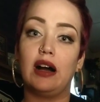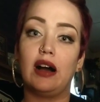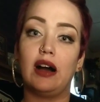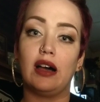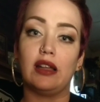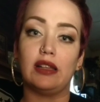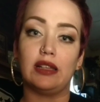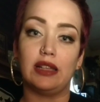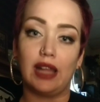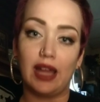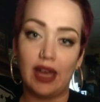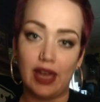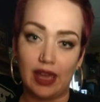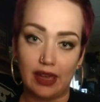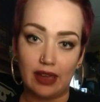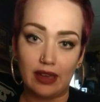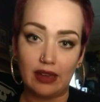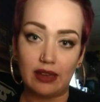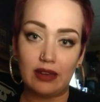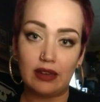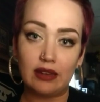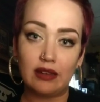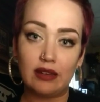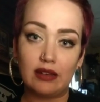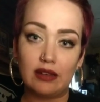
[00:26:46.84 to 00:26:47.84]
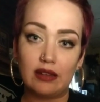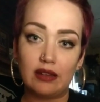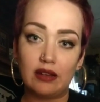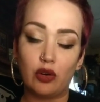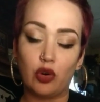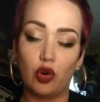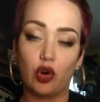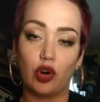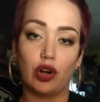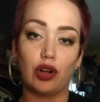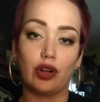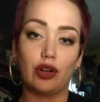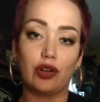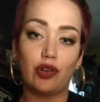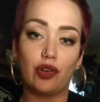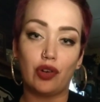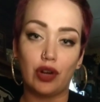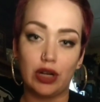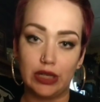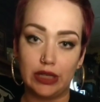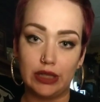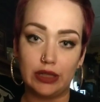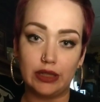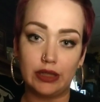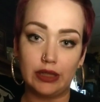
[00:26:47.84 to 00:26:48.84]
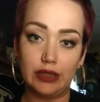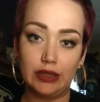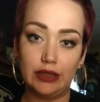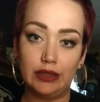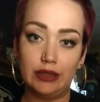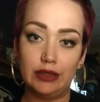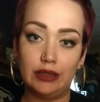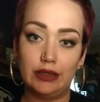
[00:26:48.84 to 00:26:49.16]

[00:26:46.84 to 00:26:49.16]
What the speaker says: a lake or a creek.